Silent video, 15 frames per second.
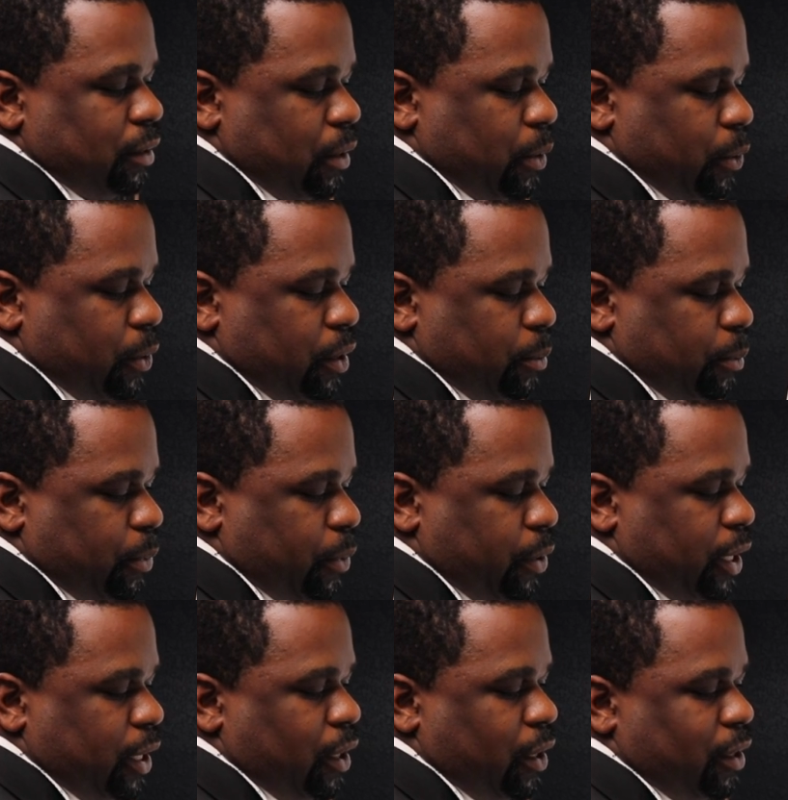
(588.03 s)
Or the
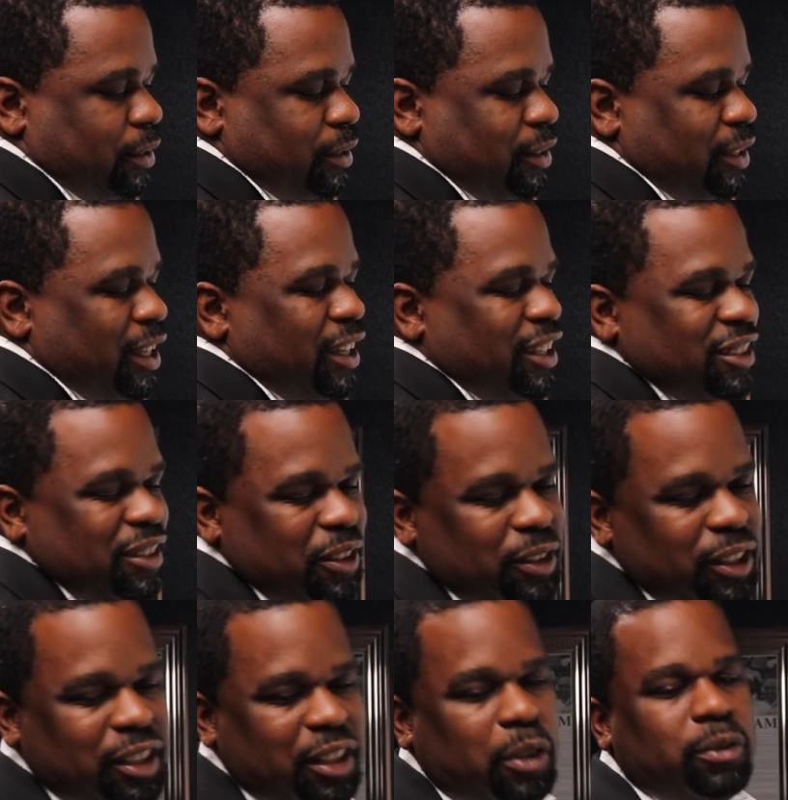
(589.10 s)
employee costs.
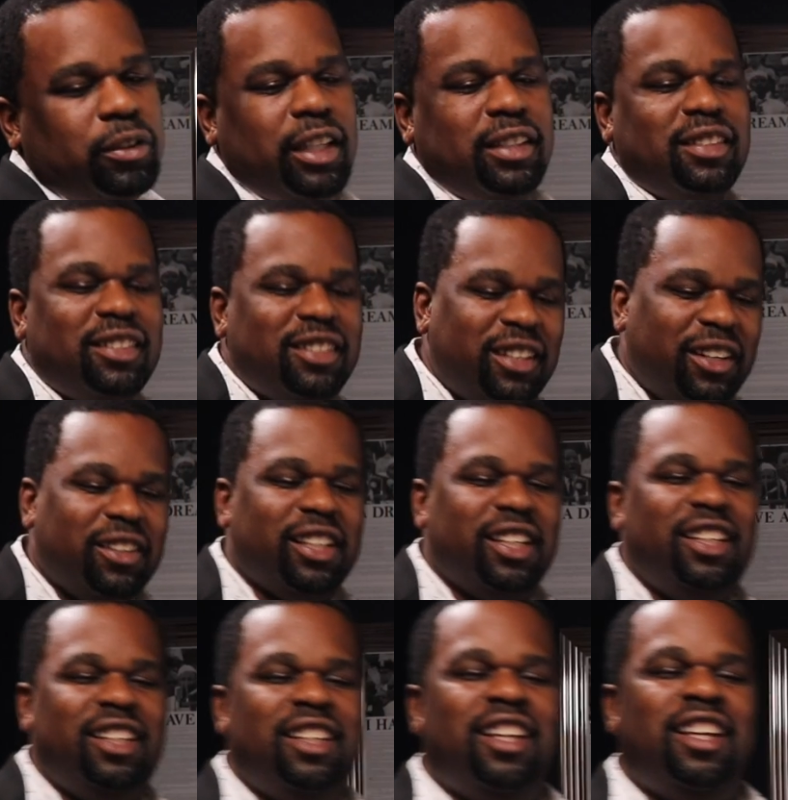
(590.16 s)
Certainly don't
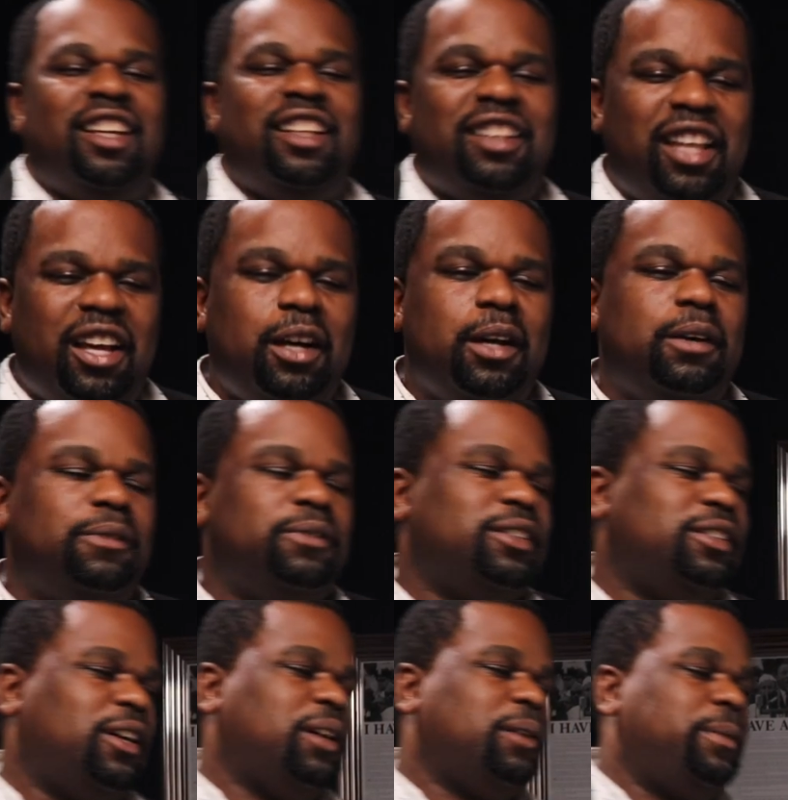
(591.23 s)
necessarily love to
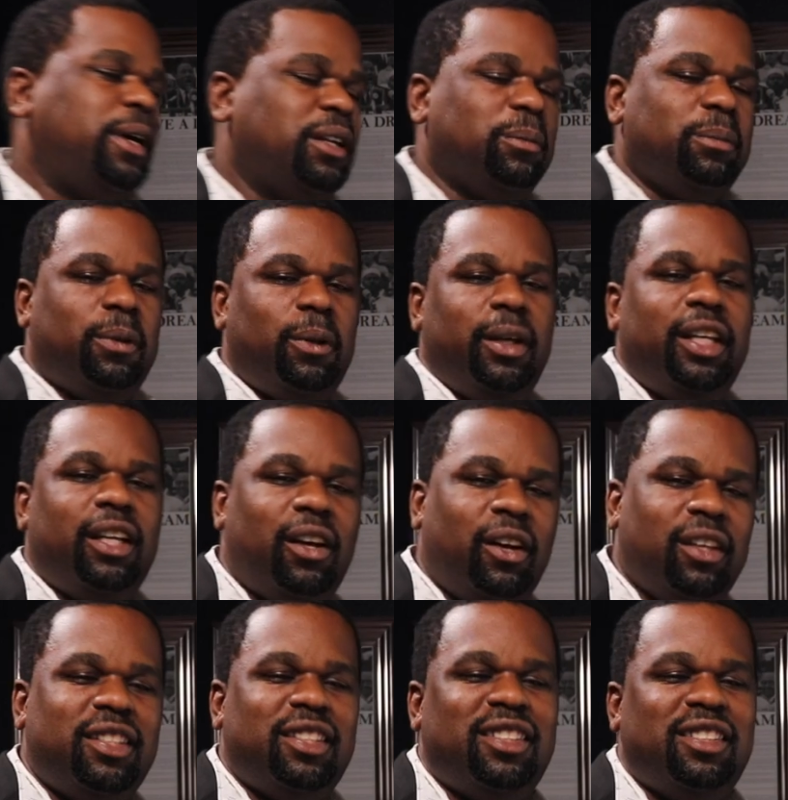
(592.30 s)
talk about employee
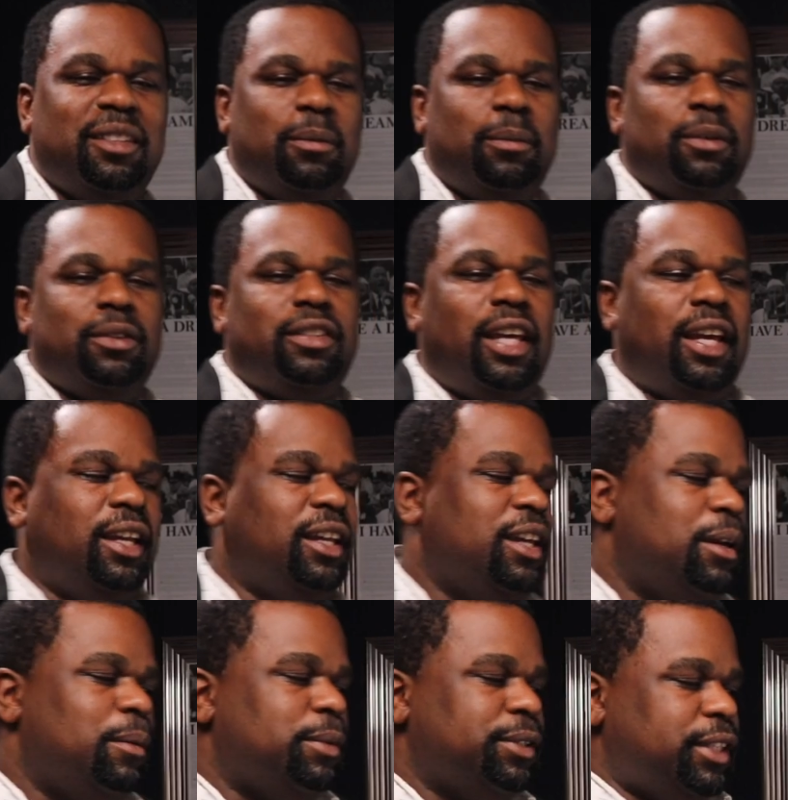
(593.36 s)
costs per se,
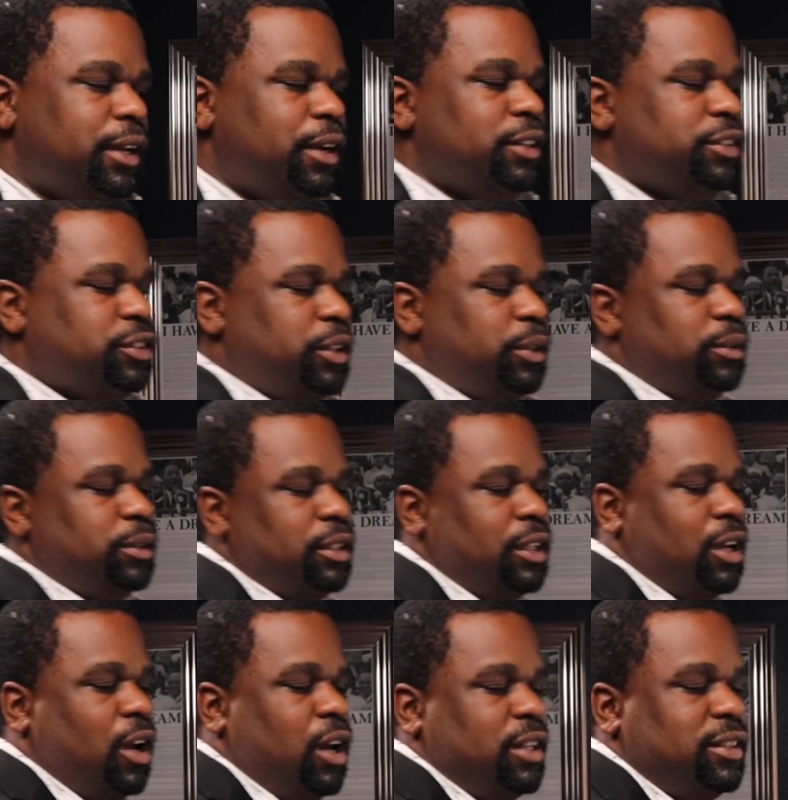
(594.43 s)
but there are certain
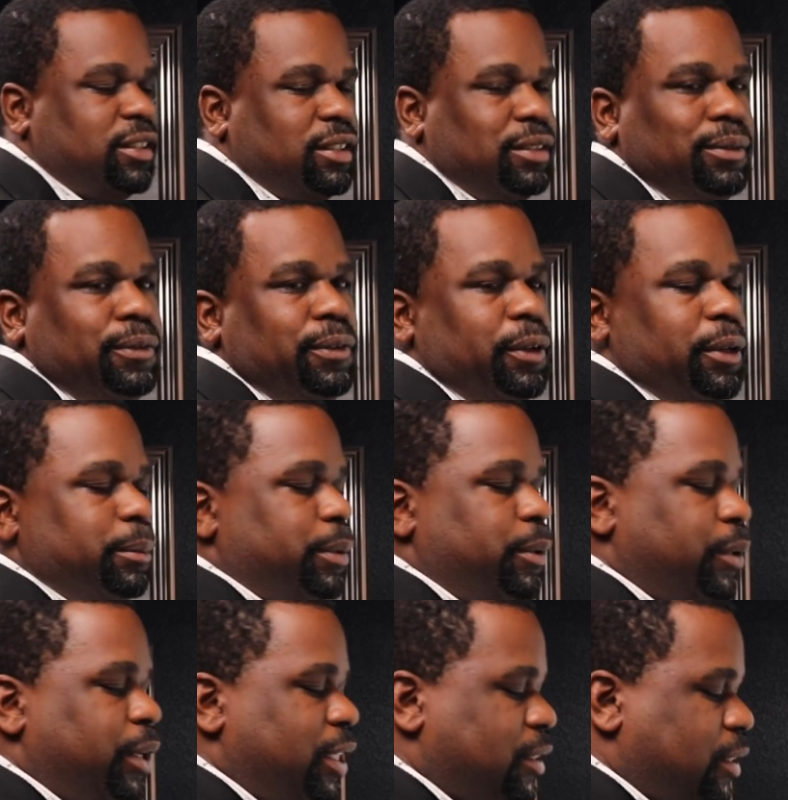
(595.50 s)
costs for
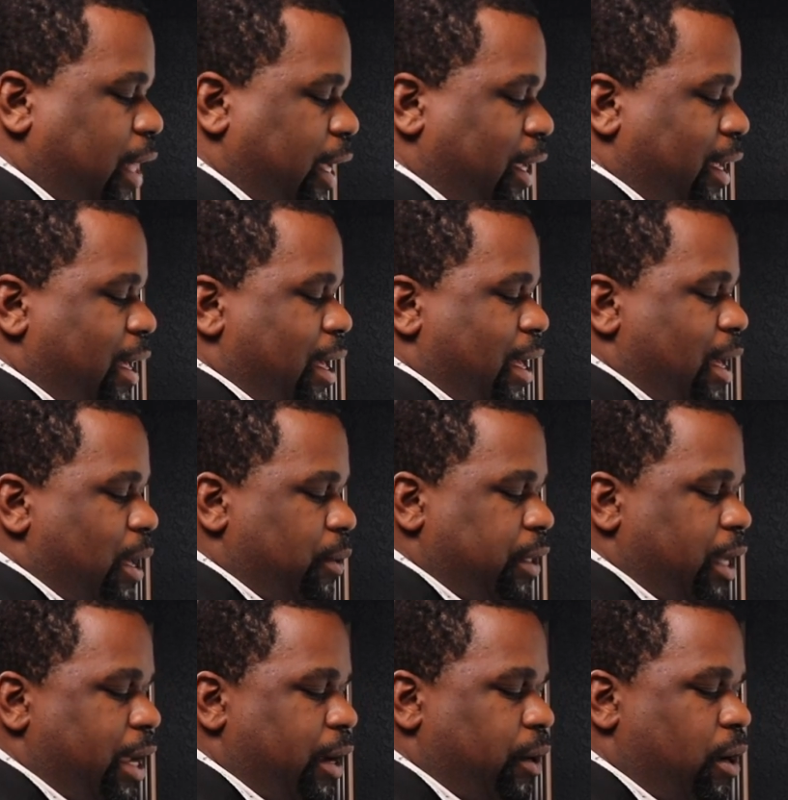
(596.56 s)
employees like
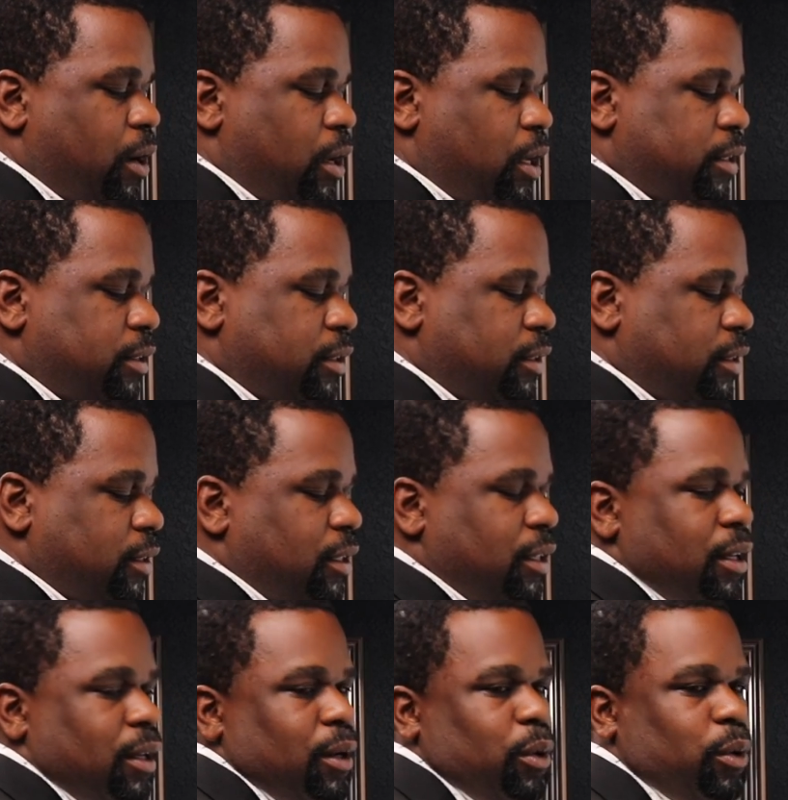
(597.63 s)
healthcare costs
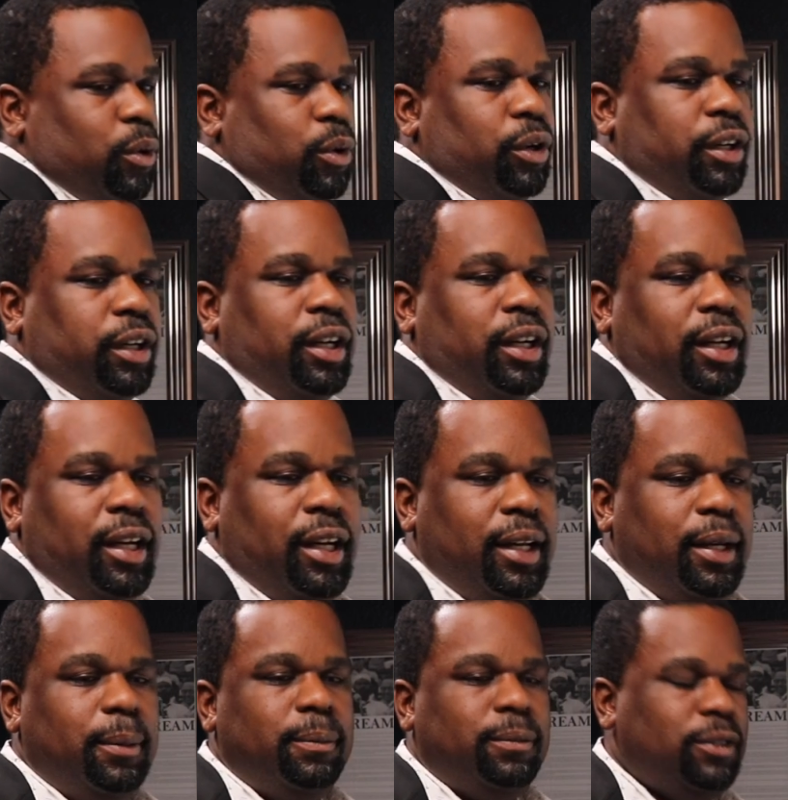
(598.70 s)
or
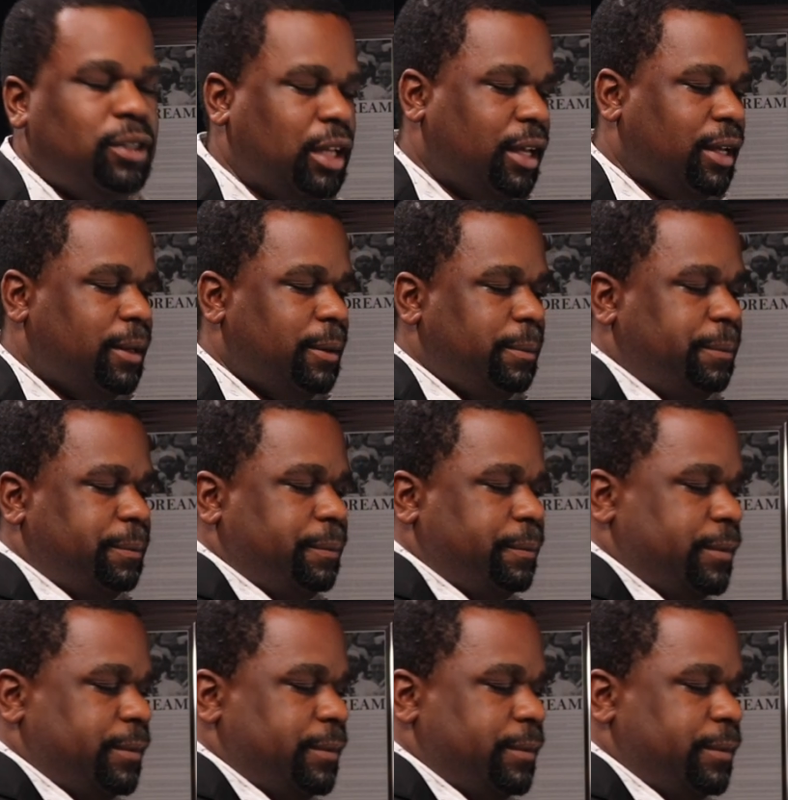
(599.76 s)
um, um,